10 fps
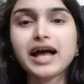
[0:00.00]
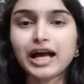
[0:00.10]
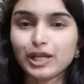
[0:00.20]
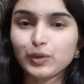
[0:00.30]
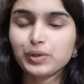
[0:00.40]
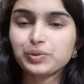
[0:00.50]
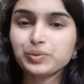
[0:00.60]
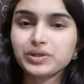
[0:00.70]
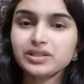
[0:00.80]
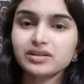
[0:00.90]
Hello
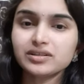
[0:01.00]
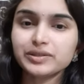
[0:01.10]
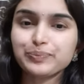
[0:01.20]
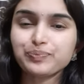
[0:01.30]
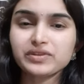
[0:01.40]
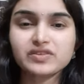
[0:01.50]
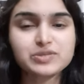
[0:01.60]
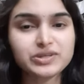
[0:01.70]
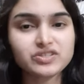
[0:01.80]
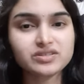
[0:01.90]
everyone, um,
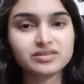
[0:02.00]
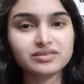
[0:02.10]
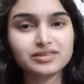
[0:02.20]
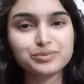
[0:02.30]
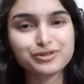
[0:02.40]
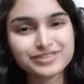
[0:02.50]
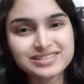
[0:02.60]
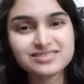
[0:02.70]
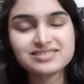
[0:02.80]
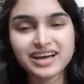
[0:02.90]
respected uh,
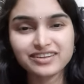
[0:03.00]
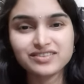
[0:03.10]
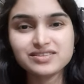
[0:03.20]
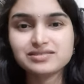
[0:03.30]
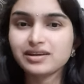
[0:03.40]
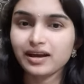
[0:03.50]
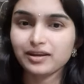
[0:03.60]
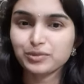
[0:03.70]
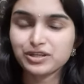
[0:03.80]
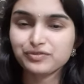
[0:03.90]
professor, scientist
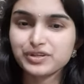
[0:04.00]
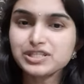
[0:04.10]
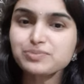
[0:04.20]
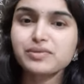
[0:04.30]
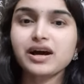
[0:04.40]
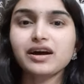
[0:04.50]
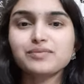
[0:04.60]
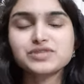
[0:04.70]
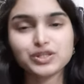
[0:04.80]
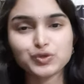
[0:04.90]
and my dear friends,
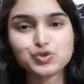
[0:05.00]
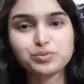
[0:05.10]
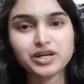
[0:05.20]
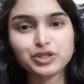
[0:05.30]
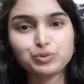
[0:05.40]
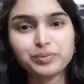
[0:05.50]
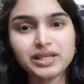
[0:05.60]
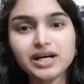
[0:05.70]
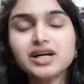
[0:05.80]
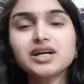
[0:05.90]
I'm Santosh Kumari
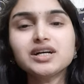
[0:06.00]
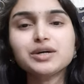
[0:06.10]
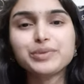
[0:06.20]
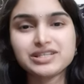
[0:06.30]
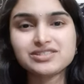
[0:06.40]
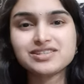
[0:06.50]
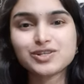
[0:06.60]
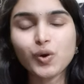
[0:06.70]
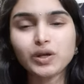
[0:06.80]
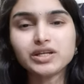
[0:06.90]
Duppala, PhD
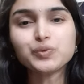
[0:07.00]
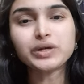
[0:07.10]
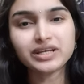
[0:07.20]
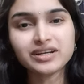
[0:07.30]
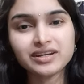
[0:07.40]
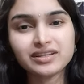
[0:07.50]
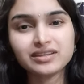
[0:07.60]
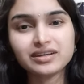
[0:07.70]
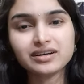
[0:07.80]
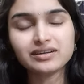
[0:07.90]
scholar working under
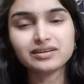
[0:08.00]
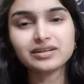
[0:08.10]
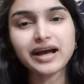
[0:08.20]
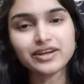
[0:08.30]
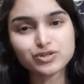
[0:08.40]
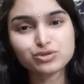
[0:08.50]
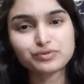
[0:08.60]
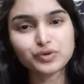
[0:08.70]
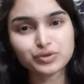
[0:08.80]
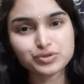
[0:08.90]
the uh, guidance of
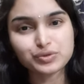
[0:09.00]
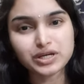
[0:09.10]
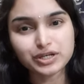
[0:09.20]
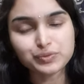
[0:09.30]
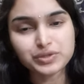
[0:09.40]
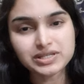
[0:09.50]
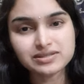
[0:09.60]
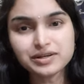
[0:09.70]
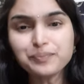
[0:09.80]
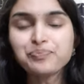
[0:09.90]
Dr. Suna
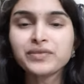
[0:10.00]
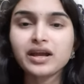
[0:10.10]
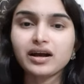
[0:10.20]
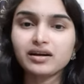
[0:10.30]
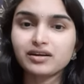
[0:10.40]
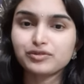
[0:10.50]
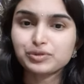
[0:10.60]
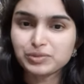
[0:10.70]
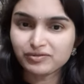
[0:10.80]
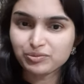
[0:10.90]
Karbureser uh,
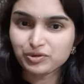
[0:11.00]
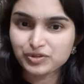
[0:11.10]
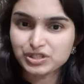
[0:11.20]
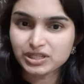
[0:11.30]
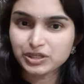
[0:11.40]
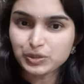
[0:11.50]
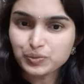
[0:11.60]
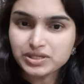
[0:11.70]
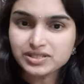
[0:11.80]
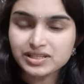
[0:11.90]
from Lovely Professional
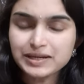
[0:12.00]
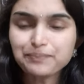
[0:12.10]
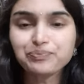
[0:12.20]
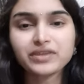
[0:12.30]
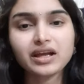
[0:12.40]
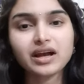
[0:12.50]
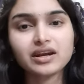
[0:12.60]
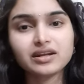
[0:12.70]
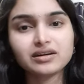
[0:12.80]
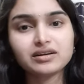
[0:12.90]
University
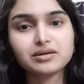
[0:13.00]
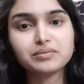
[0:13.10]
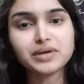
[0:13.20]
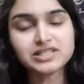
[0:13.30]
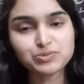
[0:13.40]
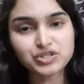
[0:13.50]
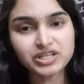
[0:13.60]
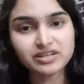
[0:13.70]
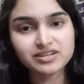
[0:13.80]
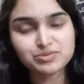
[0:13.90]
and uh, my subject
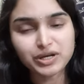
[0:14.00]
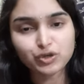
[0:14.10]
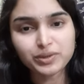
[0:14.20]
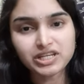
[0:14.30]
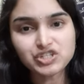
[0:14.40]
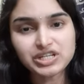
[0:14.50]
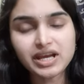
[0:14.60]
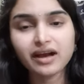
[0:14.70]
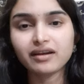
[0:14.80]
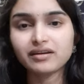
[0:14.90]
area is microbiology
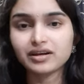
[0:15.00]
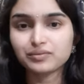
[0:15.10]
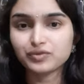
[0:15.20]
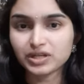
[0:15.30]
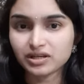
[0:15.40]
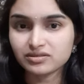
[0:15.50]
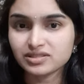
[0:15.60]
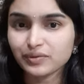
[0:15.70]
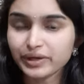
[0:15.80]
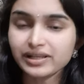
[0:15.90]
and I'm working on
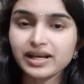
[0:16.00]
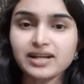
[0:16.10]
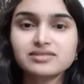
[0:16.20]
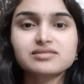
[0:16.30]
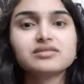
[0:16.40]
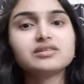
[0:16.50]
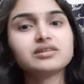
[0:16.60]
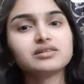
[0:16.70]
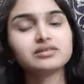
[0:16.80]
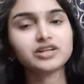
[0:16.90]
cervical cancer,
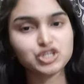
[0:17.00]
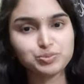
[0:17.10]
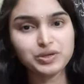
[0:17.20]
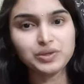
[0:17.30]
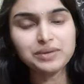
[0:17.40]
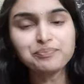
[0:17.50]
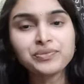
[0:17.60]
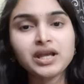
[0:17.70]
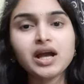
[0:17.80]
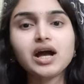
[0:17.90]
HPV
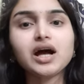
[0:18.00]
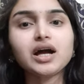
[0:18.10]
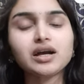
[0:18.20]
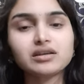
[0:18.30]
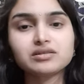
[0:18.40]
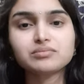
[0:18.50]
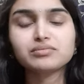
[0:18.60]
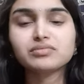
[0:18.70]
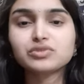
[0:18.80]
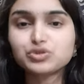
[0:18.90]
uh,
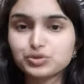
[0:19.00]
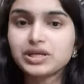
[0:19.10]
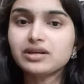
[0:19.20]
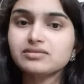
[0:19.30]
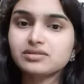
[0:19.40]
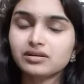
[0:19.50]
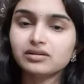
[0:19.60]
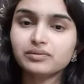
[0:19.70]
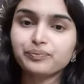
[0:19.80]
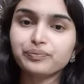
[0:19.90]
and today's
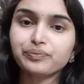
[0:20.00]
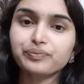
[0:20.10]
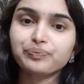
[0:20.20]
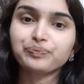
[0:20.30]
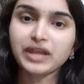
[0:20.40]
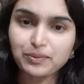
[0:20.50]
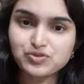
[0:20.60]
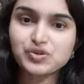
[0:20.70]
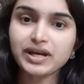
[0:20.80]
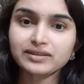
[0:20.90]
um,
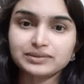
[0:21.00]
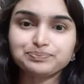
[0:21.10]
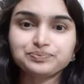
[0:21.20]
abstract